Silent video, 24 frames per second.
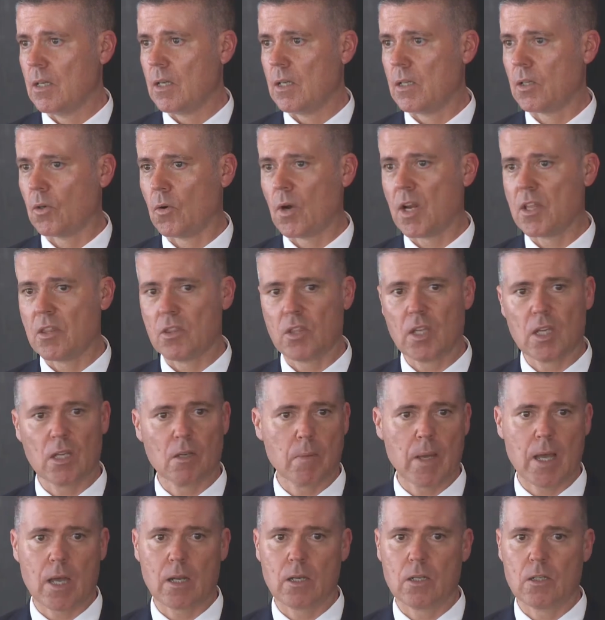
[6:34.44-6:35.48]
And the great thing
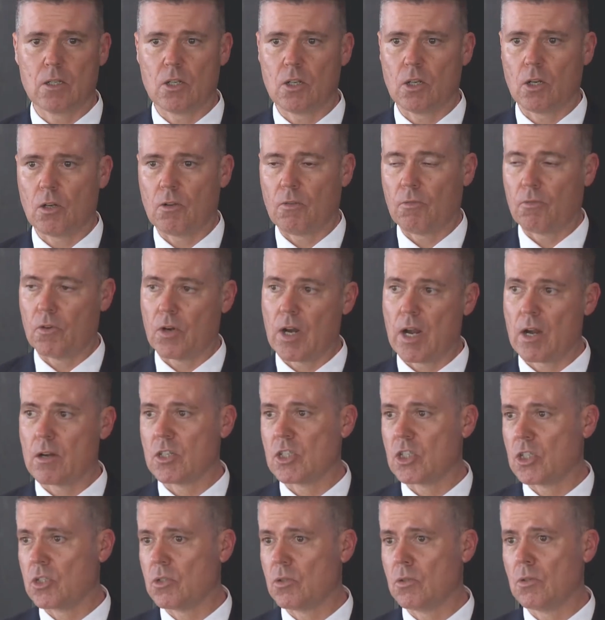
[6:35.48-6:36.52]
about it, for our
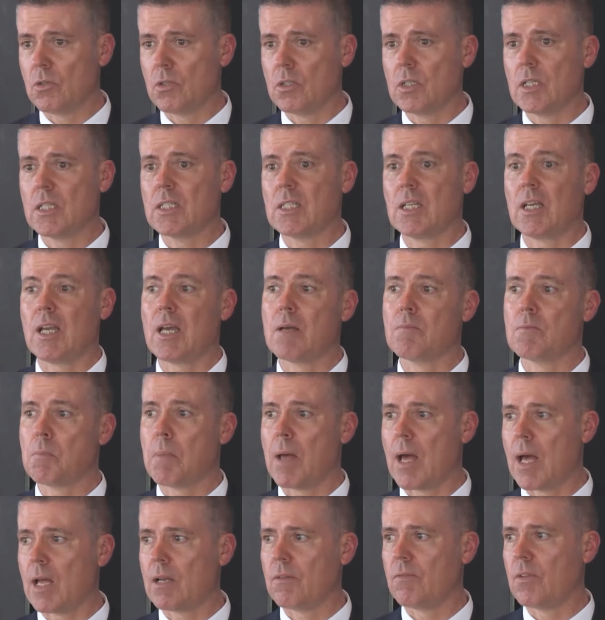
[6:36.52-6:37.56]
insured, is it comes
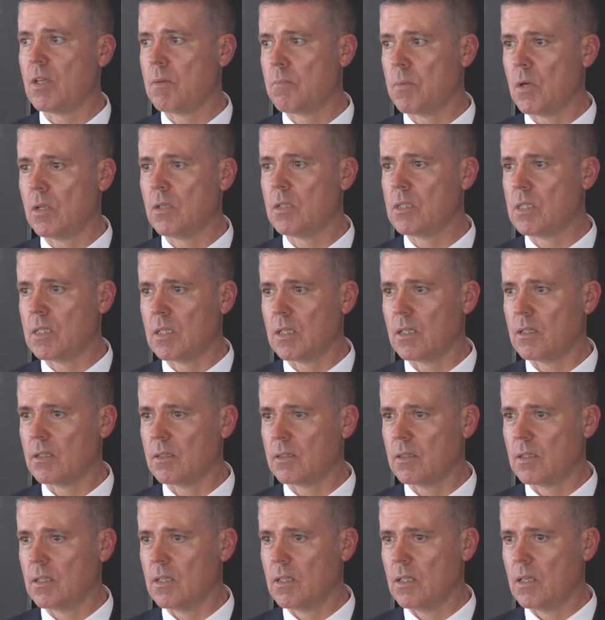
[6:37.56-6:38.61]
part of their policy.
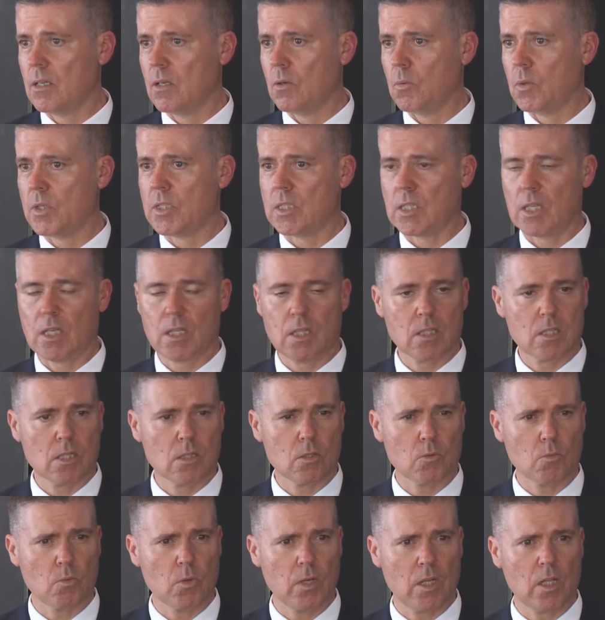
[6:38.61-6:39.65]
We see this
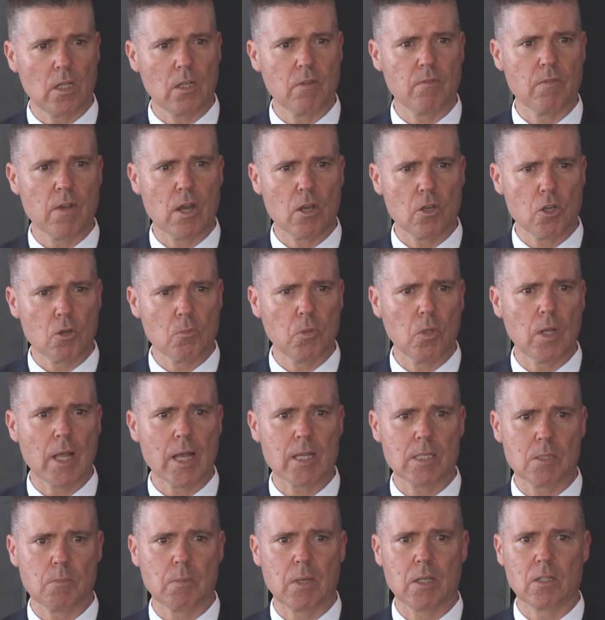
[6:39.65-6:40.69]
as really valuable
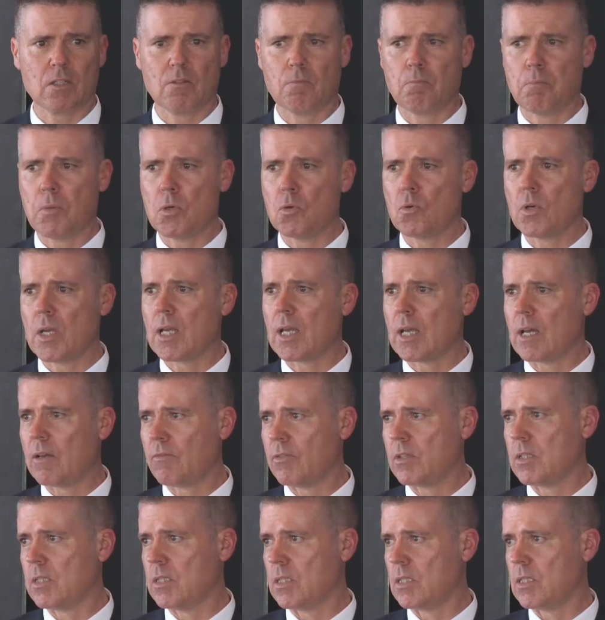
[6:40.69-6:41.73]
aspect of building
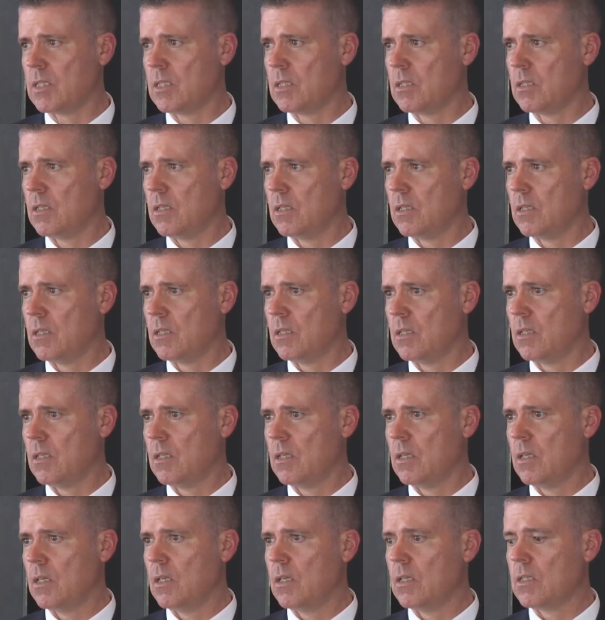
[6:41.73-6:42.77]
governance.
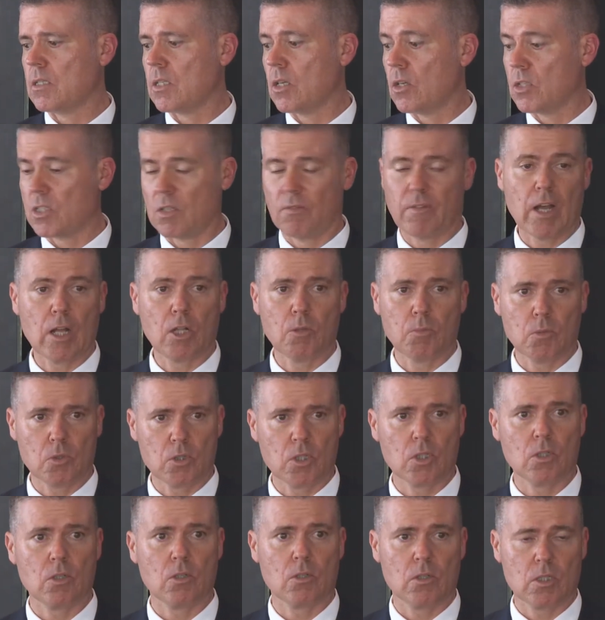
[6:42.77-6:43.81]
So it's available
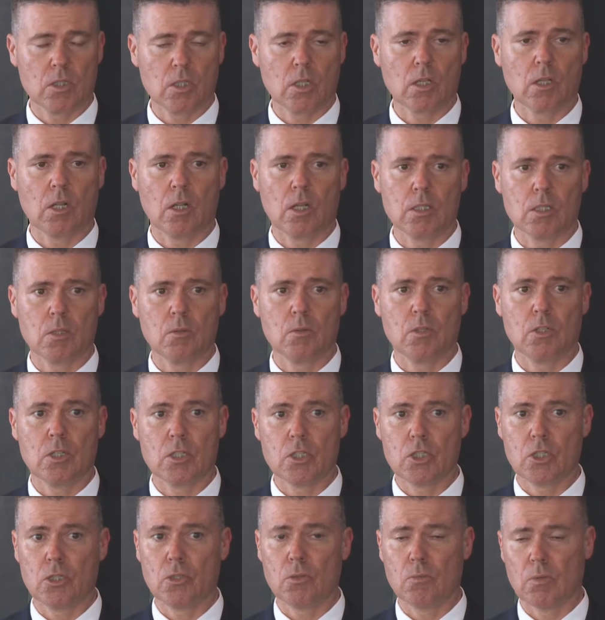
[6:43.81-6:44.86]
to clients who are
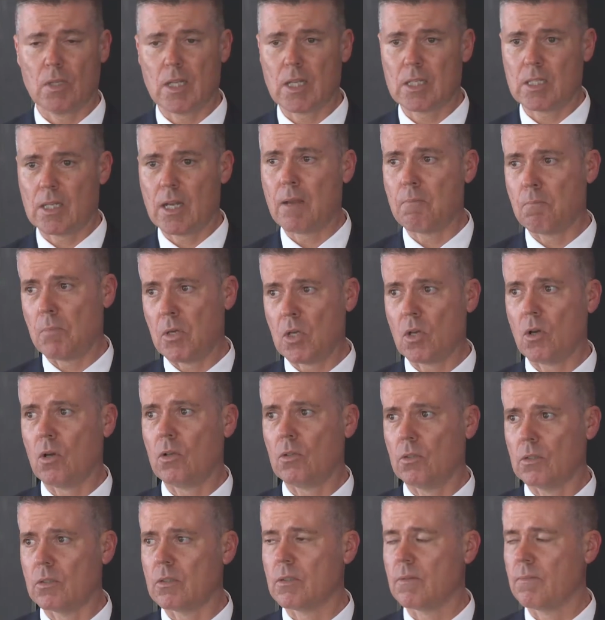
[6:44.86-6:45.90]
insured with us and
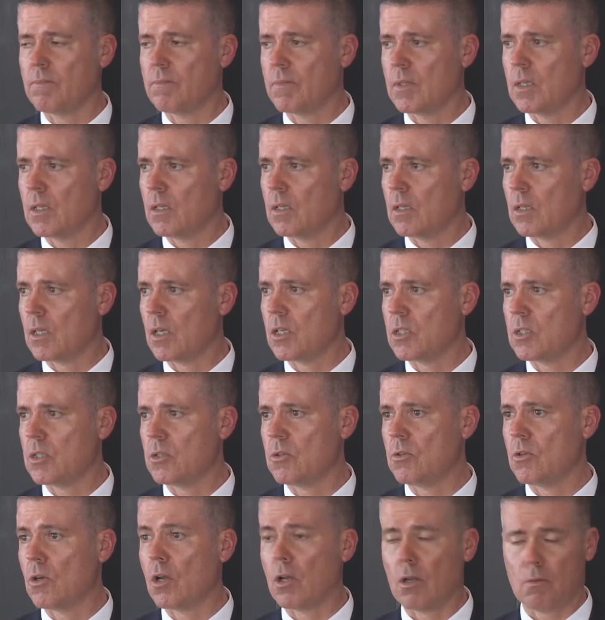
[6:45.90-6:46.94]
beyond, those
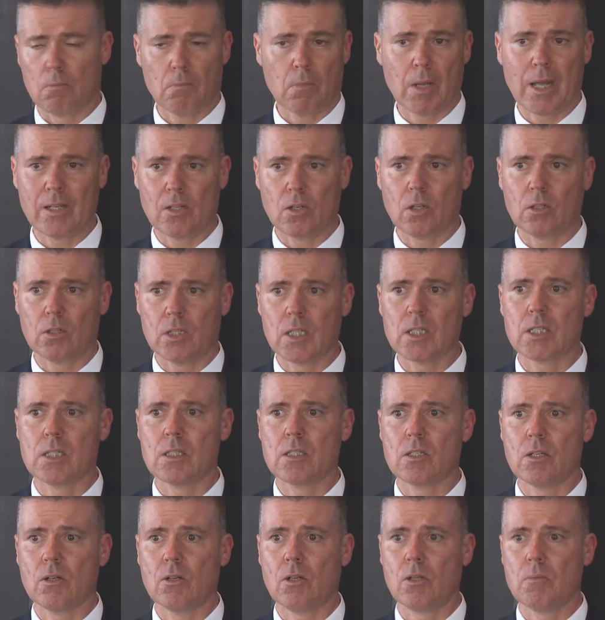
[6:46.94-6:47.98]
who may not
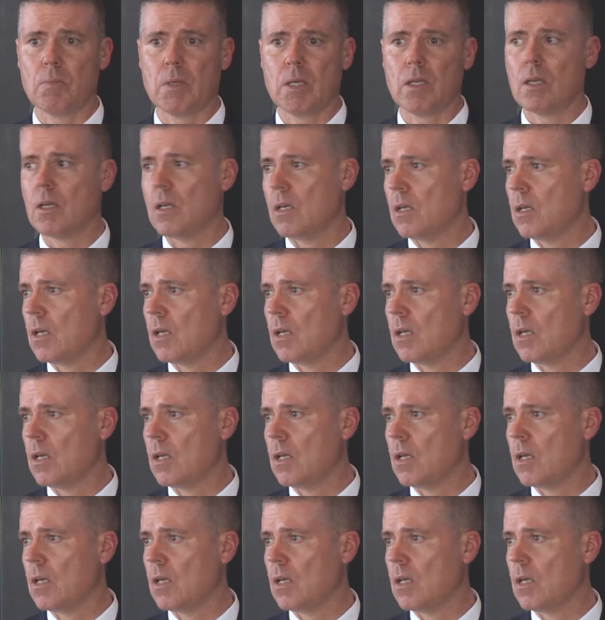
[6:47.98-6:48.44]
necessarily be